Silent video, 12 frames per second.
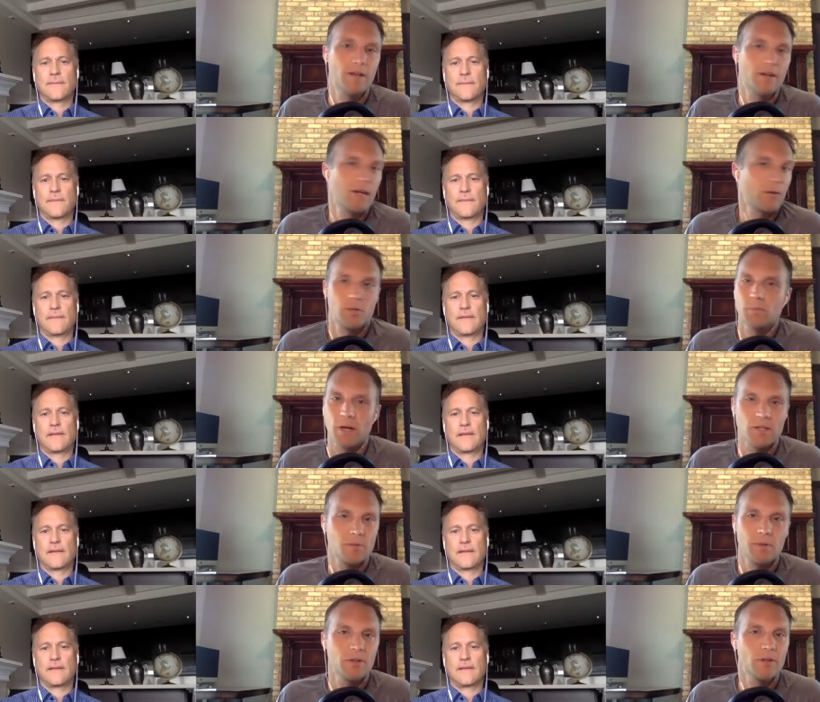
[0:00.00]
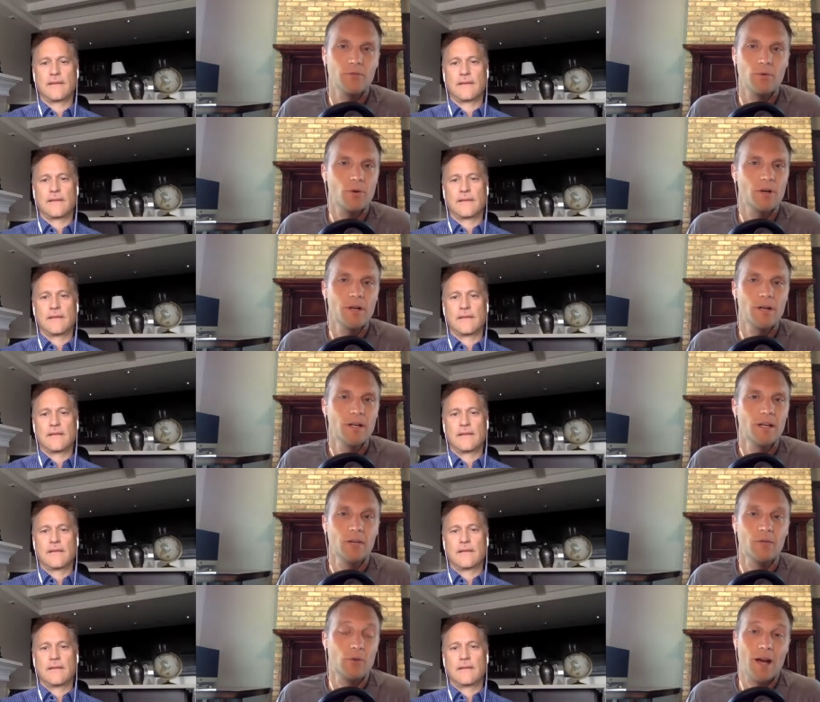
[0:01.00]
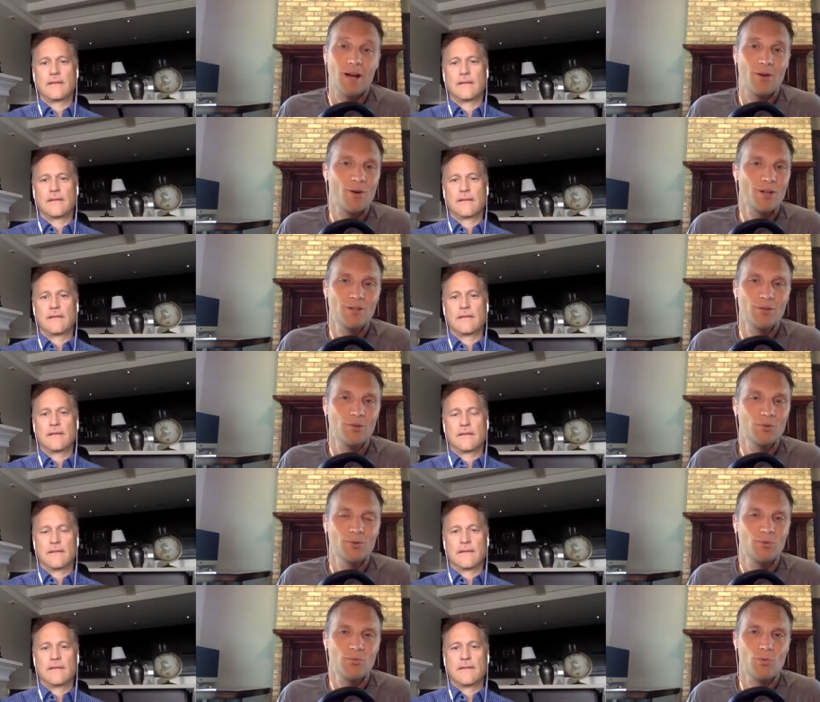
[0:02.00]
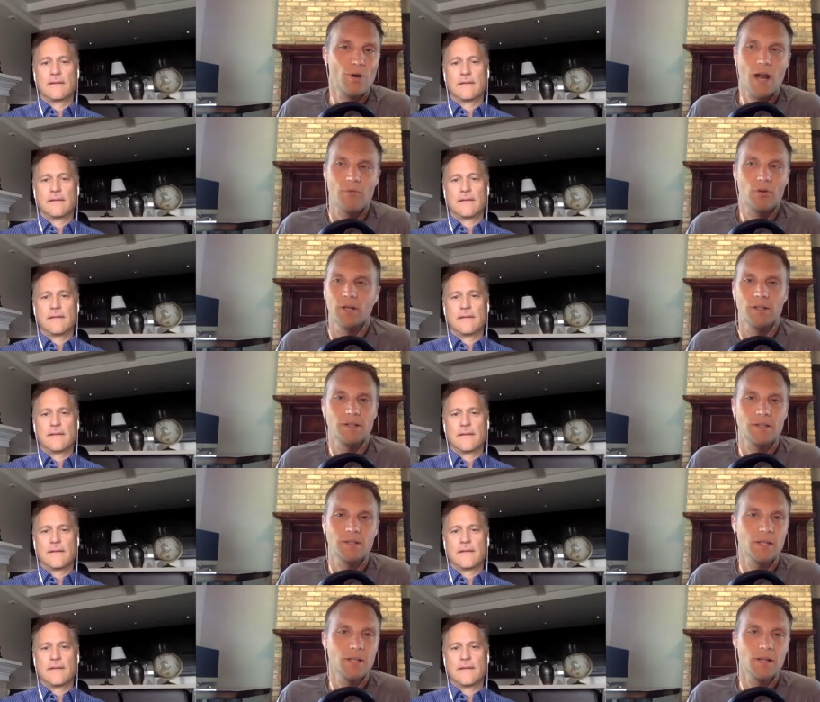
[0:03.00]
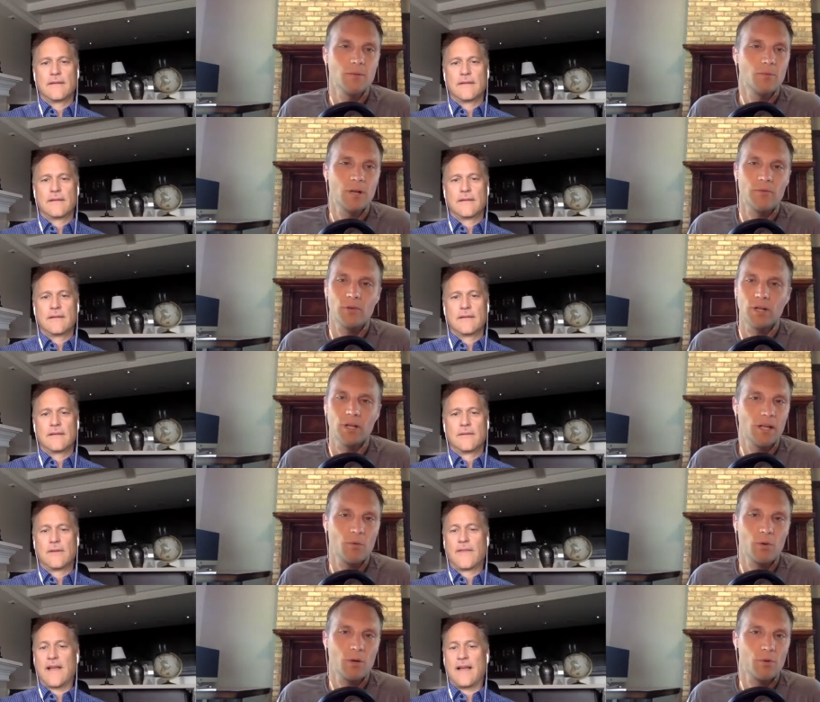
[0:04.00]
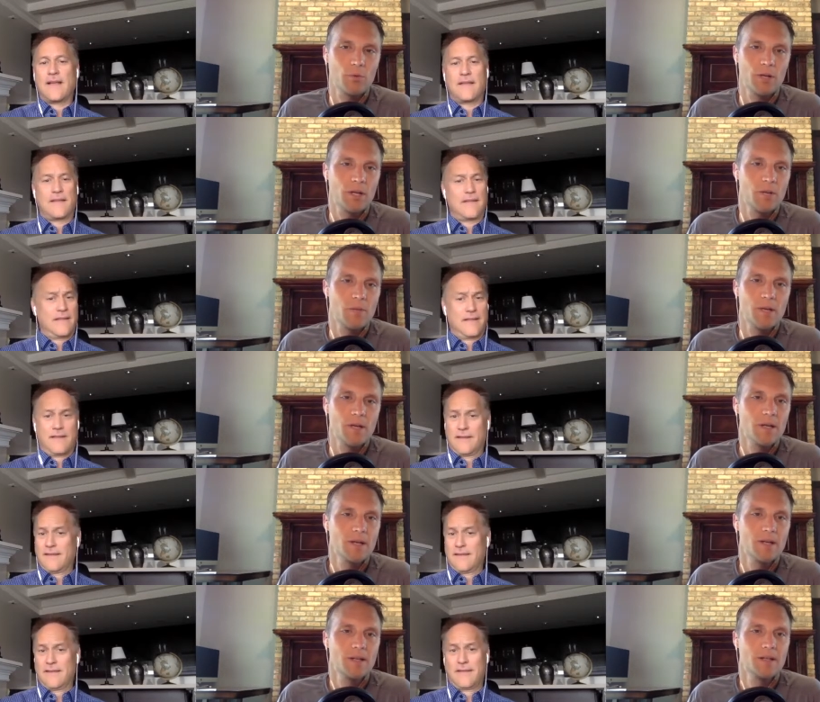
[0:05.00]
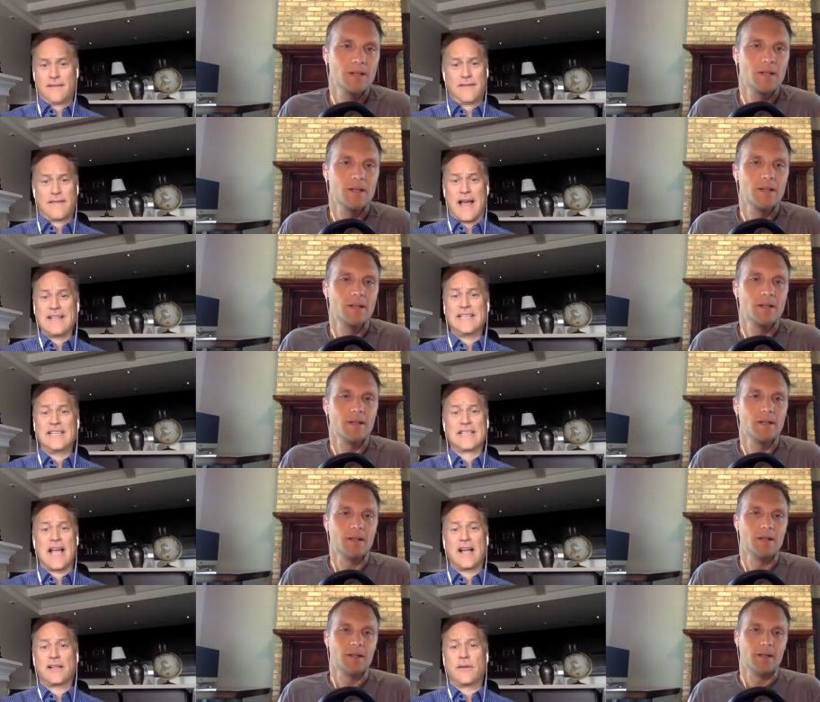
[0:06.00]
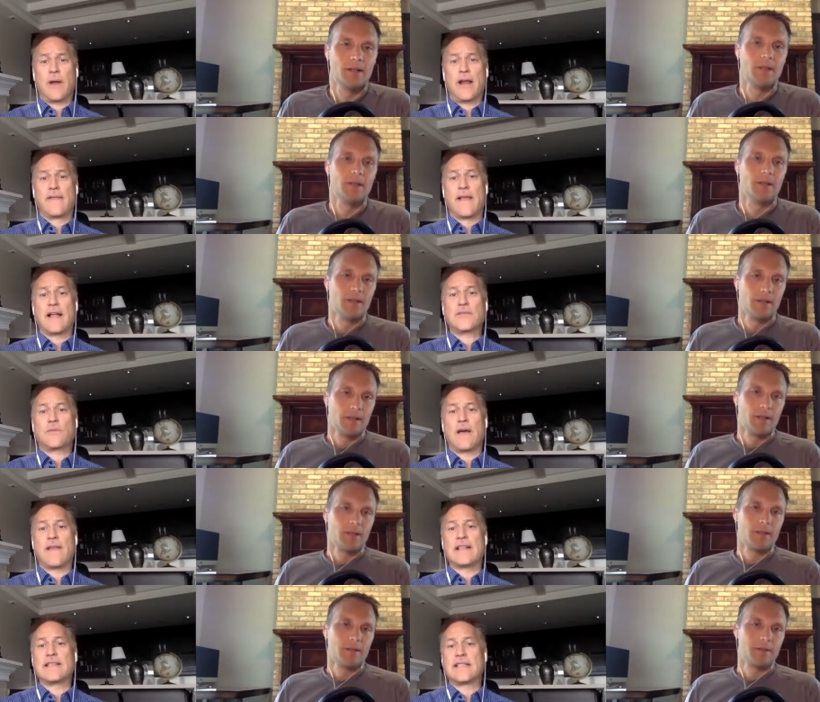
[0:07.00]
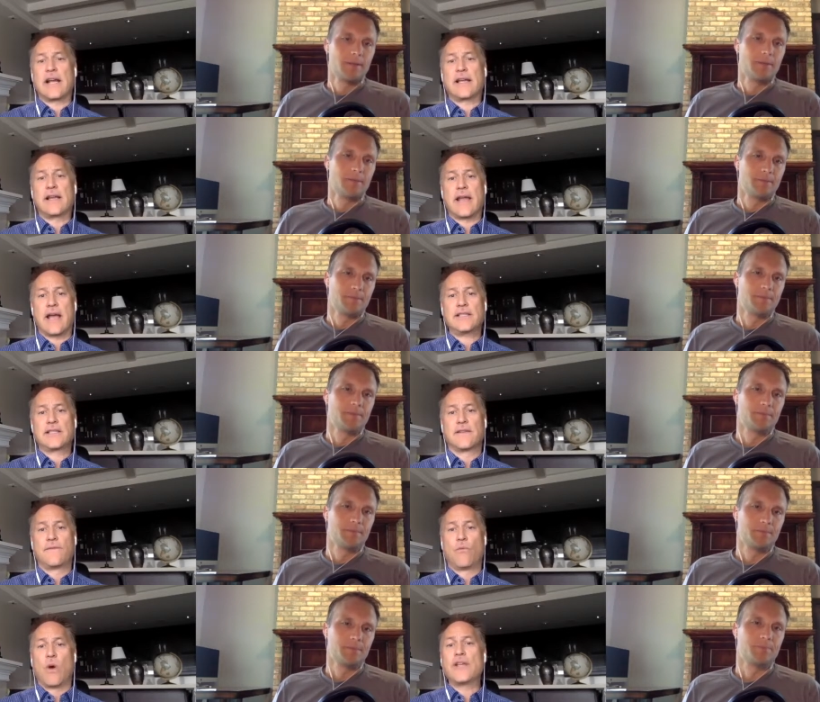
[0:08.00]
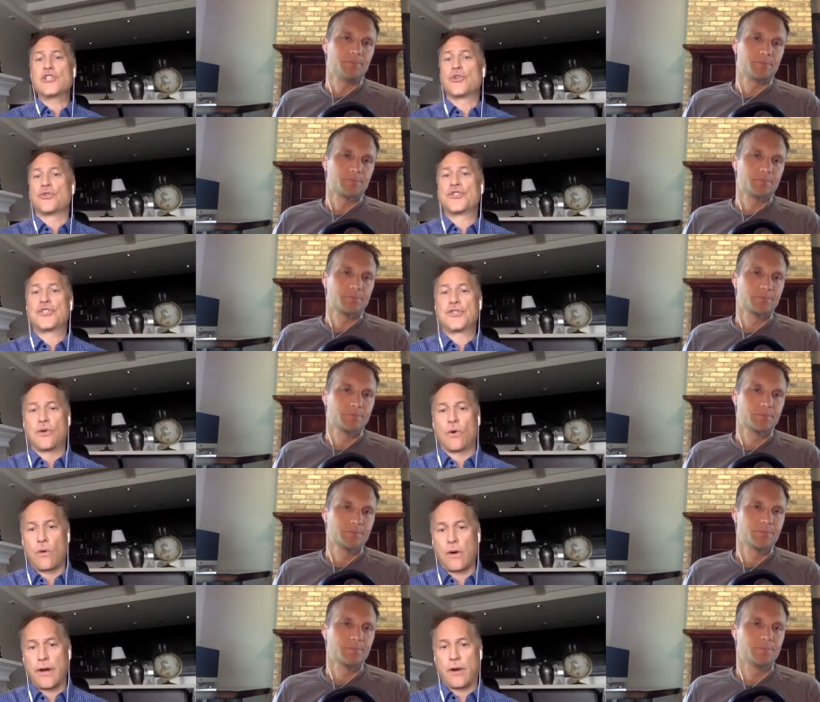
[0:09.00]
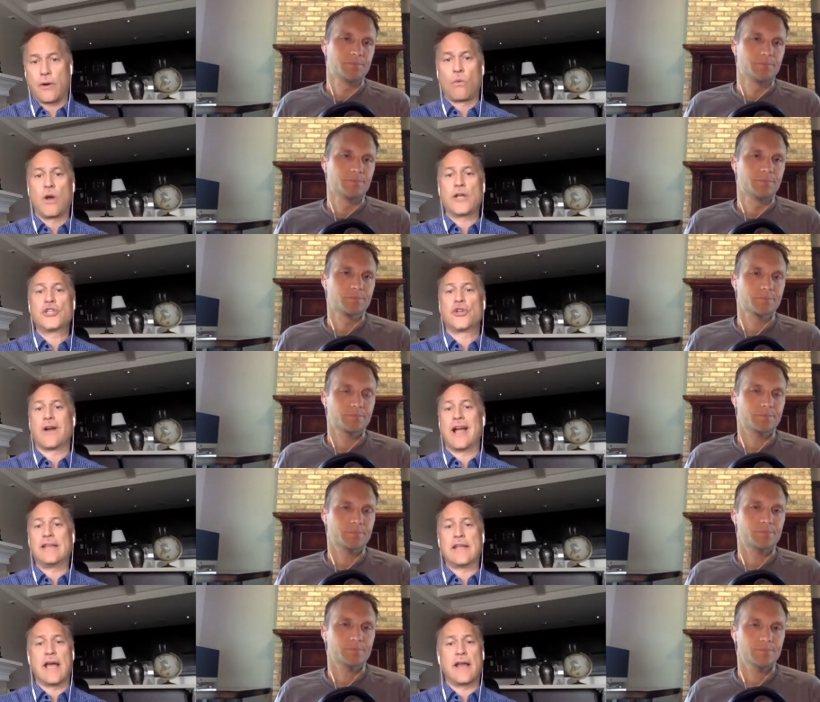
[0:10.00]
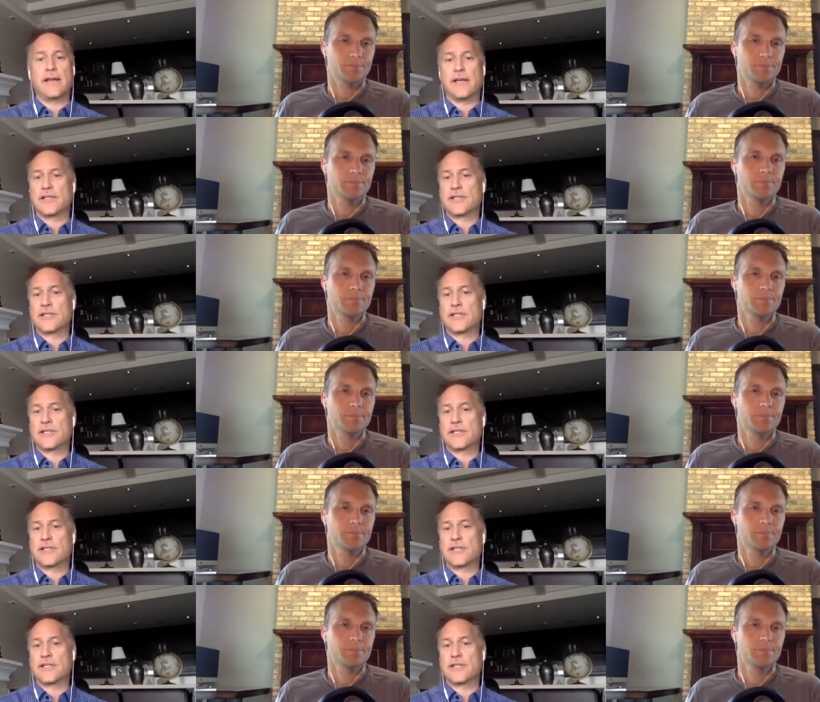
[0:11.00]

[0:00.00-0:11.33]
Speaker 1: to take responsibility for. if we're not going to, we're never going to succeed. We're never going to get where we need to be.
Speaker 2: That's exactly right. And that's why that second S of what is your story or what is your identity is so